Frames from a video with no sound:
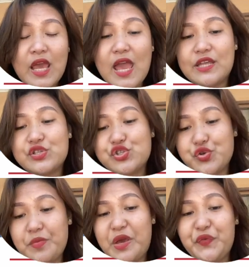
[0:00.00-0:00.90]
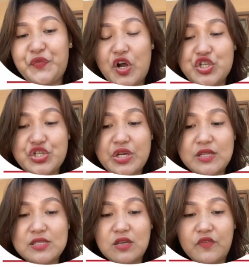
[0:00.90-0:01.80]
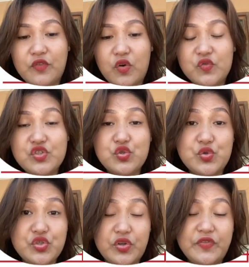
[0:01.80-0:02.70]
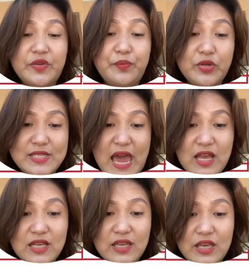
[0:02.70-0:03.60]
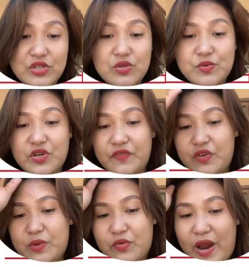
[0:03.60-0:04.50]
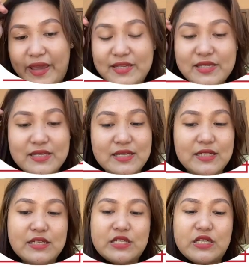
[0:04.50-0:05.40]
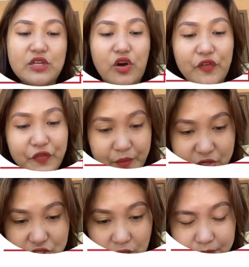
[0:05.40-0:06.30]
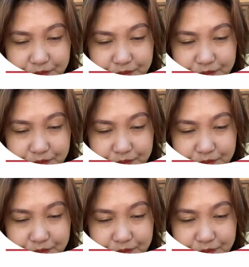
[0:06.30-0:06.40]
And its two main functions involves to serve and protect and to observe human rights and dignity of person.